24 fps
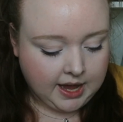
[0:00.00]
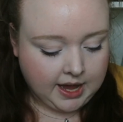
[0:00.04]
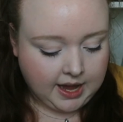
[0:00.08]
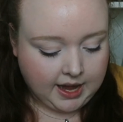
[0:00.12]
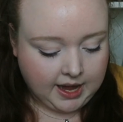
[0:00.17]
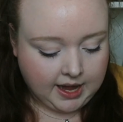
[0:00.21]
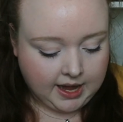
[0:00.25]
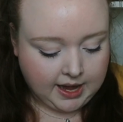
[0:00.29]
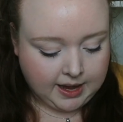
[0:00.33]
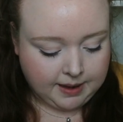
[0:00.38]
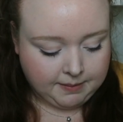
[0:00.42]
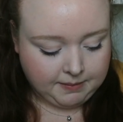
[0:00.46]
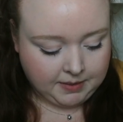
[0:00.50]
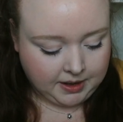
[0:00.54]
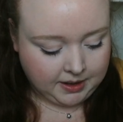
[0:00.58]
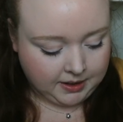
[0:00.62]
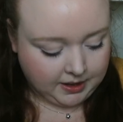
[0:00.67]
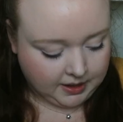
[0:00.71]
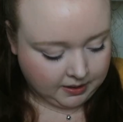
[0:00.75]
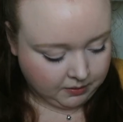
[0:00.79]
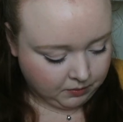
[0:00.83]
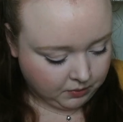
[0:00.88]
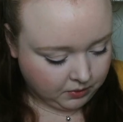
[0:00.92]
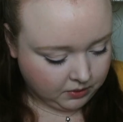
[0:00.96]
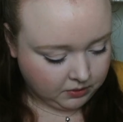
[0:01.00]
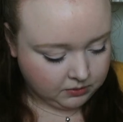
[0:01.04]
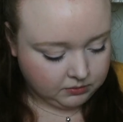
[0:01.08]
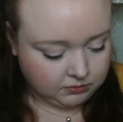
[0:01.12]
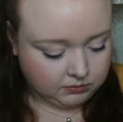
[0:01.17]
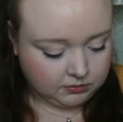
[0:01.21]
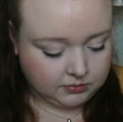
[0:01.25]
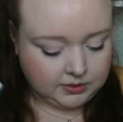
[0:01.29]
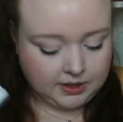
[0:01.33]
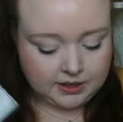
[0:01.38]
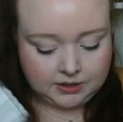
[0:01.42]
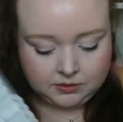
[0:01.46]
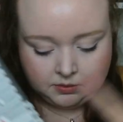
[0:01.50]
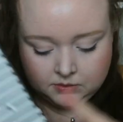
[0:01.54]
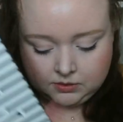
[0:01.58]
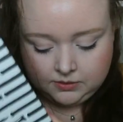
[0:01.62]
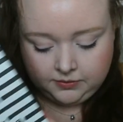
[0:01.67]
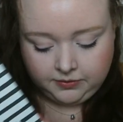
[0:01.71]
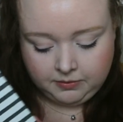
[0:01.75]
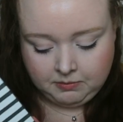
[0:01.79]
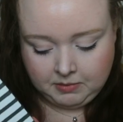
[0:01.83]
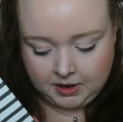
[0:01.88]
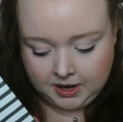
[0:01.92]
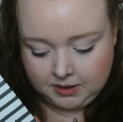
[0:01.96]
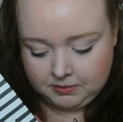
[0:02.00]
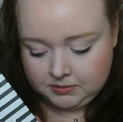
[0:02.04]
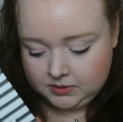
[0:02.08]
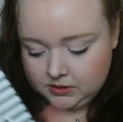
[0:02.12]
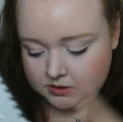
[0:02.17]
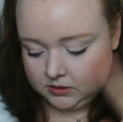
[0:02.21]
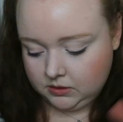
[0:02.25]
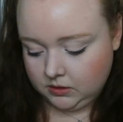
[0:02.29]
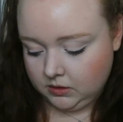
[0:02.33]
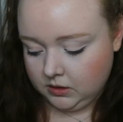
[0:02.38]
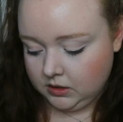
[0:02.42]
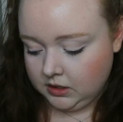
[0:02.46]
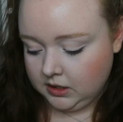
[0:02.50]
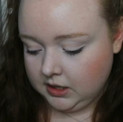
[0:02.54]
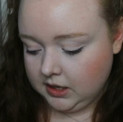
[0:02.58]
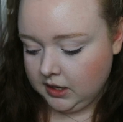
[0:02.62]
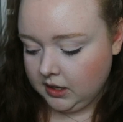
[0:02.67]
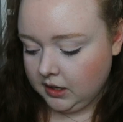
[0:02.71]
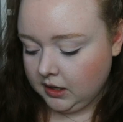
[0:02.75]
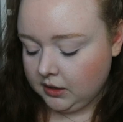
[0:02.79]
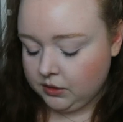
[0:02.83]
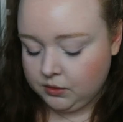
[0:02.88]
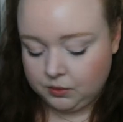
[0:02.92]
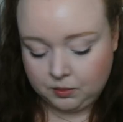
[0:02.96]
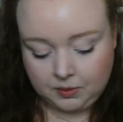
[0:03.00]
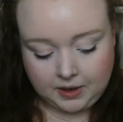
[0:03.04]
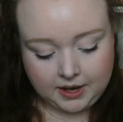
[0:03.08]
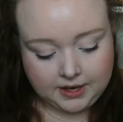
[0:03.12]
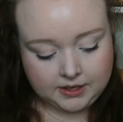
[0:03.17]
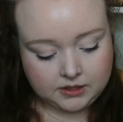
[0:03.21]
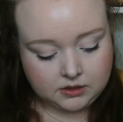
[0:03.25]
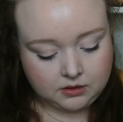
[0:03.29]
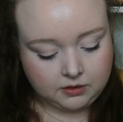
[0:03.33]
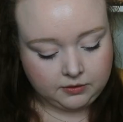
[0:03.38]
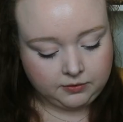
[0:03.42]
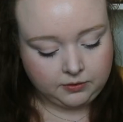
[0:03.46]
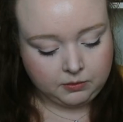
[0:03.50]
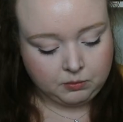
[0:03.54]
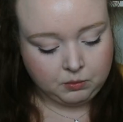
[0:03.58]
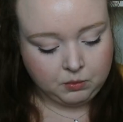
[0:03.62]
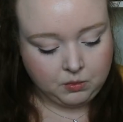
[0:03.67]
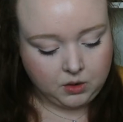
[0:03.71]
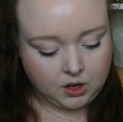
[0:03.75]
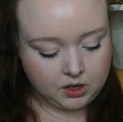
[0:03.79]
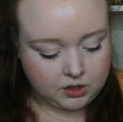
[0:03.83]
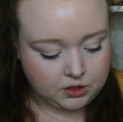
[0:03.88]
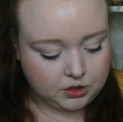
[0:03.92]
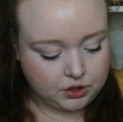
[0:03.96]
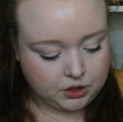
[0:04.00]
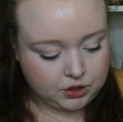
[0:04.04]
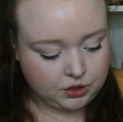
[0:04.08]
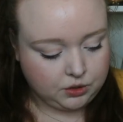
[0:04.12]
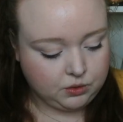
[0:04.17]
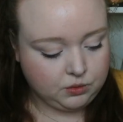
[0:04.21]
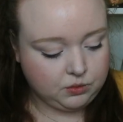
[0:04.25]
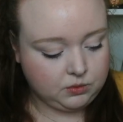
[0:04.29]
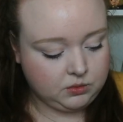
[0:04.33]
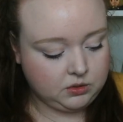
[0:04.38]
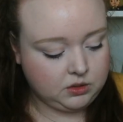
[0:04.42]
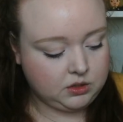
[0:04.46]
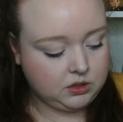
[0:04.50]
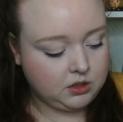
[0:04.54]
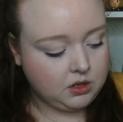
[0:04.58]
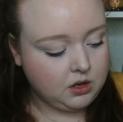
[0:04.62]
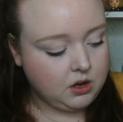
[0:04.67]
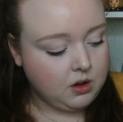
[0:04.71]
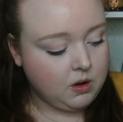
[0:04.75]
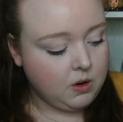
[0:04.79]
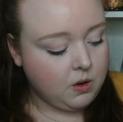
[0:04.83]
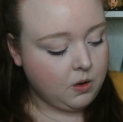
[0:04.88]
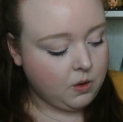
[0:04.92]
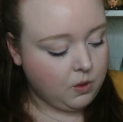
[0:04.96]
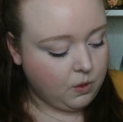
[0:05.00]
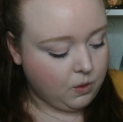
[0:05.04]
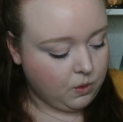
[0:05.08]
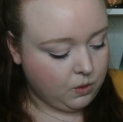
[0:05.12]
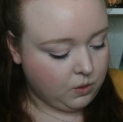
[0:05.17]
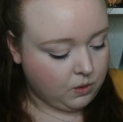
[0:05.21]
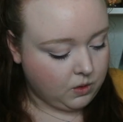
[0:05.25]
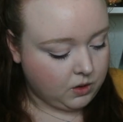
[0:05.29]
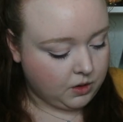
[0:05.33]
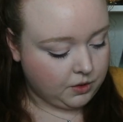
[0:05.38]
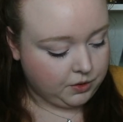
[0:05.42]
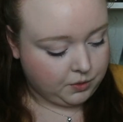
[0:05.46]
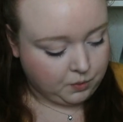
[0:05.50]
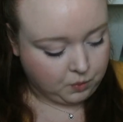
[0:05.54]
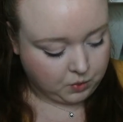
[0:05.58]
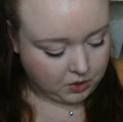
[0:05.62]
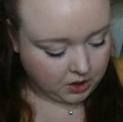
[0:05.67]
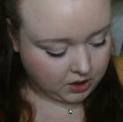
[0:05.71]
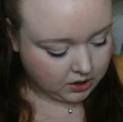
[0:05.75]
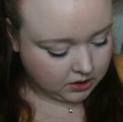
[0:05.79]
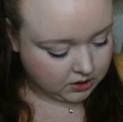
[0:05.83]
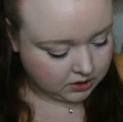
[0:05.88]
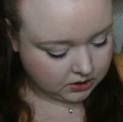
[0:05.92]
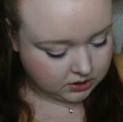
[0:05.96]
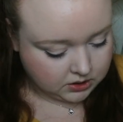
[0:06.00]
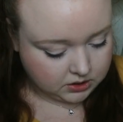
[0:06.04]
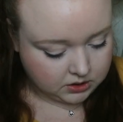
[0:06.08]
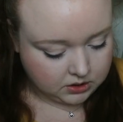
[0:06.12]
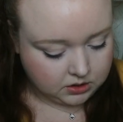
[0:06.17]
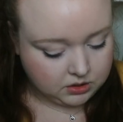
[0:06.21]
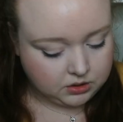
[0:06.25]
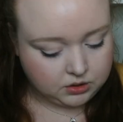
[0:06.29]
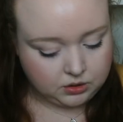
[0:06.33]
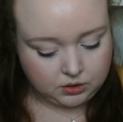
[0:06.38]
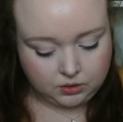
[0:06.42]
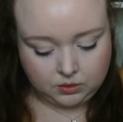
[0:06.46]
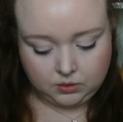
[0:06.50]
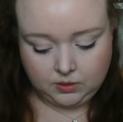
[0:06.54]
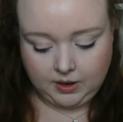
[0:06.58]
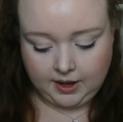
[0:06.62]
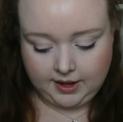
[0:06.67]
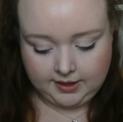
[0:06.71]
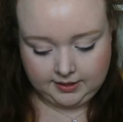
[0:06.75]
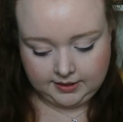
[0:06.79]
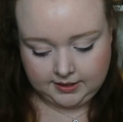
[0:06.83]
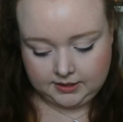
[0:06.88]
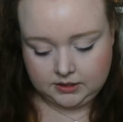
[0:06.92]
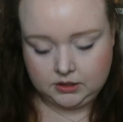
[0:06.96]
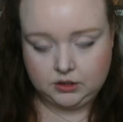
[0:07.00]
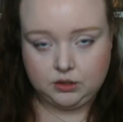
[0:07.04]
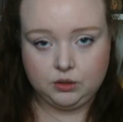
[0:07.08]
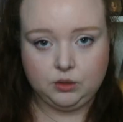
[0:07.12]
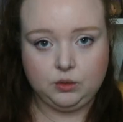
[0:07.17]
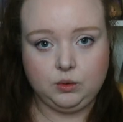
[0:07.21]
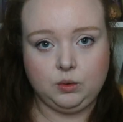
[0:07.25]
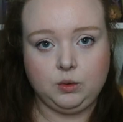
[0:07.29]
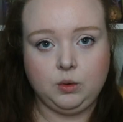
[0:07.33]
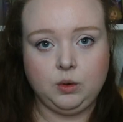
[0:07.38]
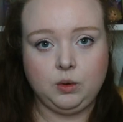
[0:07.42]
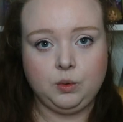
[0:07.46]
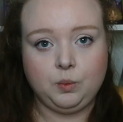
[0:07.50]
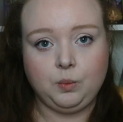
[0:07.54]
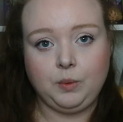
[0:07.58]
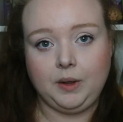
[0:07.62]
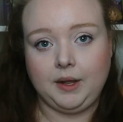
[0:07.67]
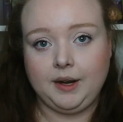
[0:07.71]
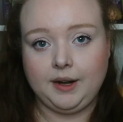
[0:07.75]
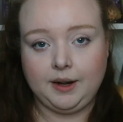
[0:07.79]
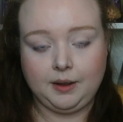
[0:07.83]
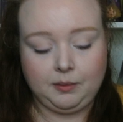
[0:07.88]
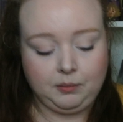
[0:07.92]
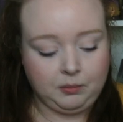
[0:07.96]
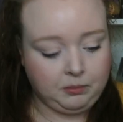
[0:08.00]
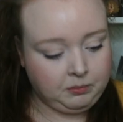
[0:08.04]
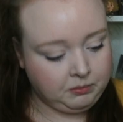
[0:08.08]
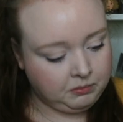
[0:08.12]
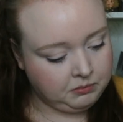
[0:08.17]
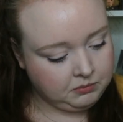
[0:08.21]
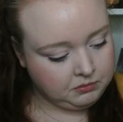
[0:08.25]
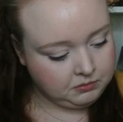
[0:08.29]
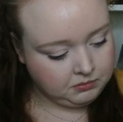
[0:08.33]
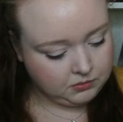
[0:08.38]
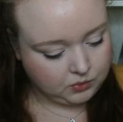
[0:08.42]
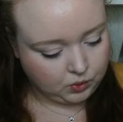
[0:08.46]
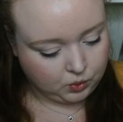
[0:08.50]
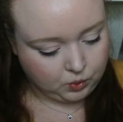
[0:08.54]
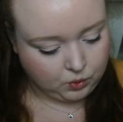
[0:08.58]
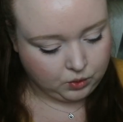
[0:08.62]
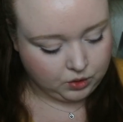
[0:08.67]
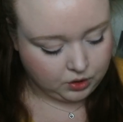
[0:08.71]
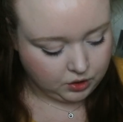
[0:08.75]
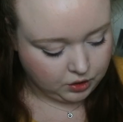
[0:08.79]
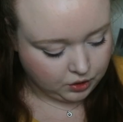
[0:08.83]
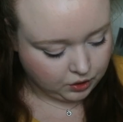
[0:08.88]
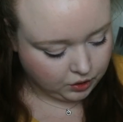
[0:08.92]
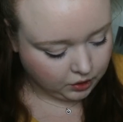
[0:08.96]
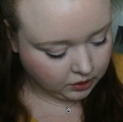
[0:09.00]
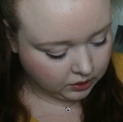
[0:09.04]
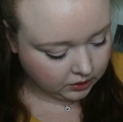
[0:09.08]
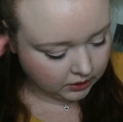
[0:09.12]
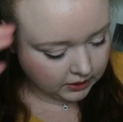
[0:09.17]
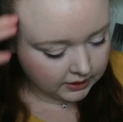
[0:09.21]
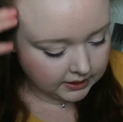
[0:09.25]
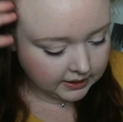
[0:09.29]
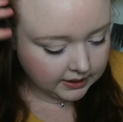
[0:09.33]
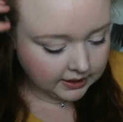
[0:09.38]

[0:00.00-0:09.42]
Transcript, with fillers: I got this one's from Amazon, the rest are from Waterstones or the works, so I'll let you know when I'm going along.